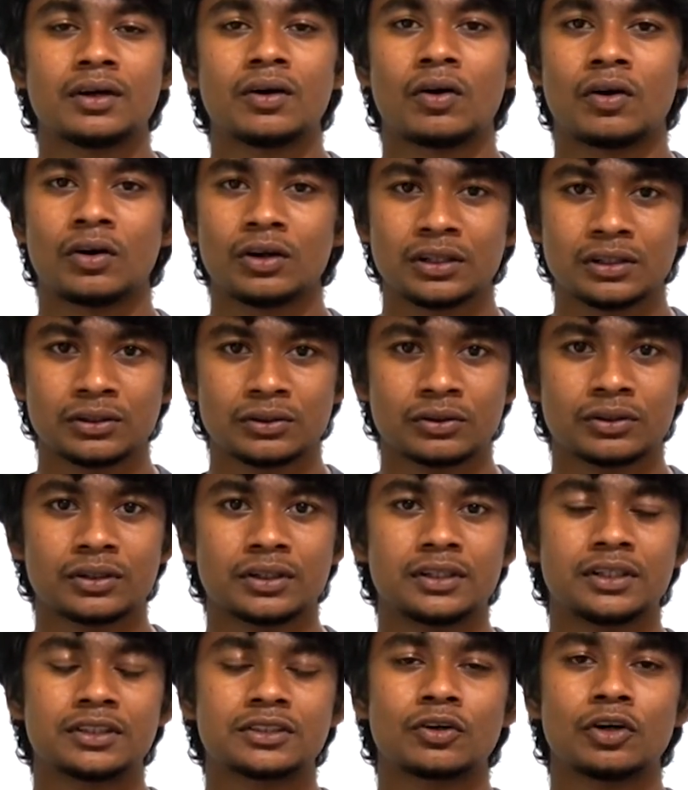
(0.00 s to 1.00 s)
Although
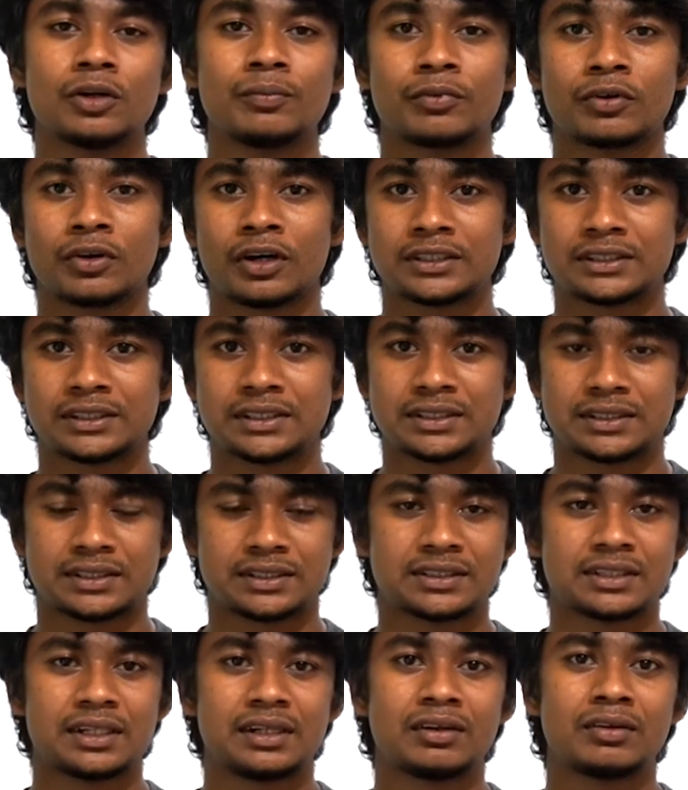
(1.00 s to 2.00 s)
this whole process
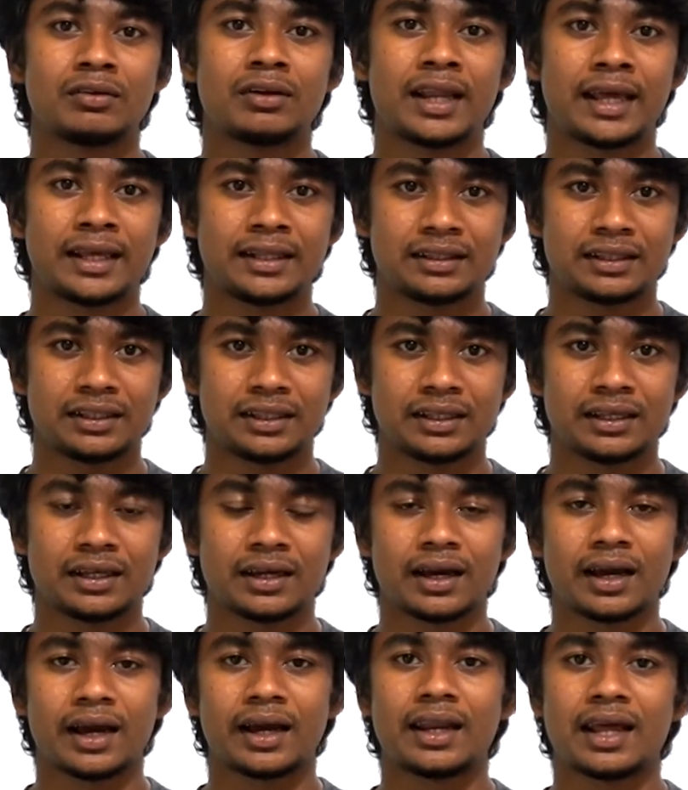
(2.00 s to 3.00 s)
is a little lengthy
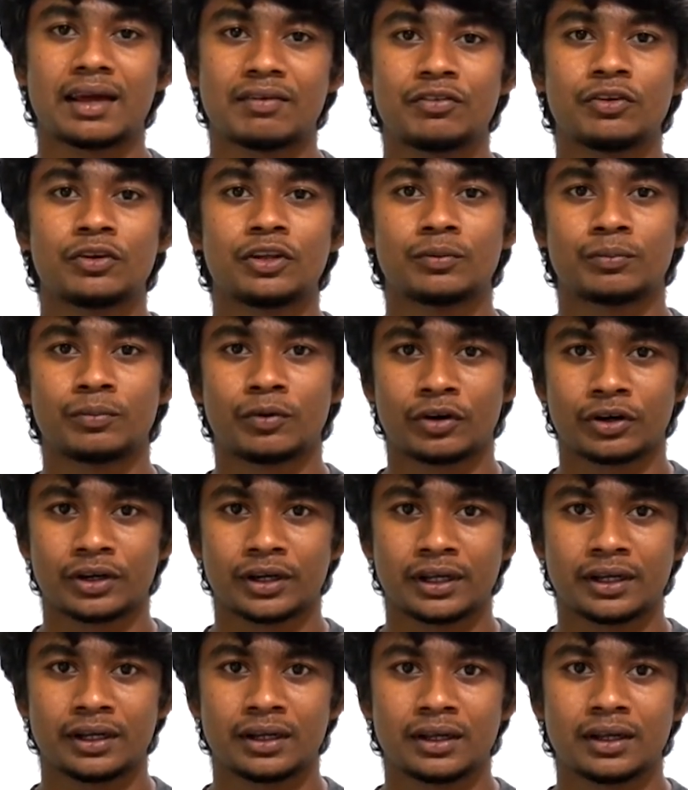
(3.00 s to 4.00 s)
and heavy on the
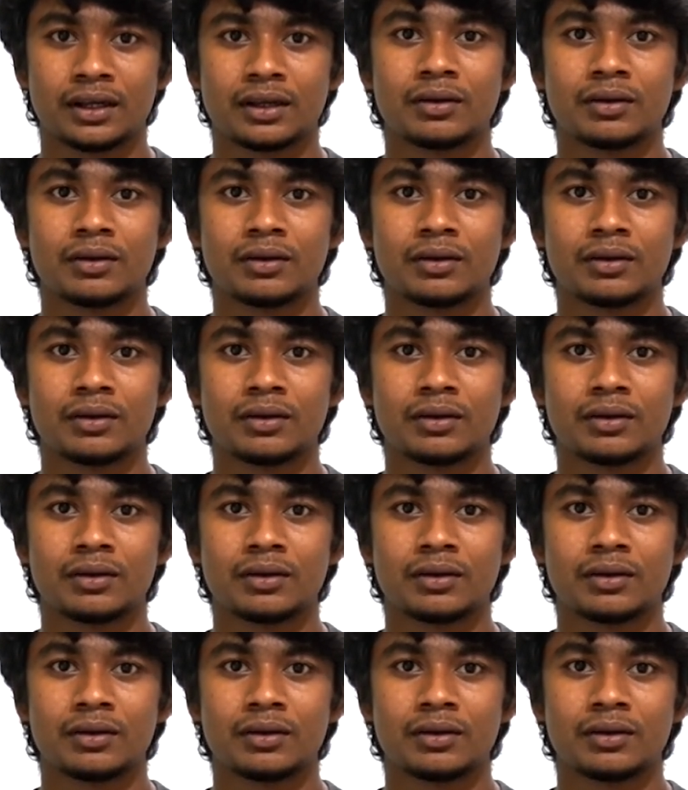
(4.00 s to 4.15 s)
pocket,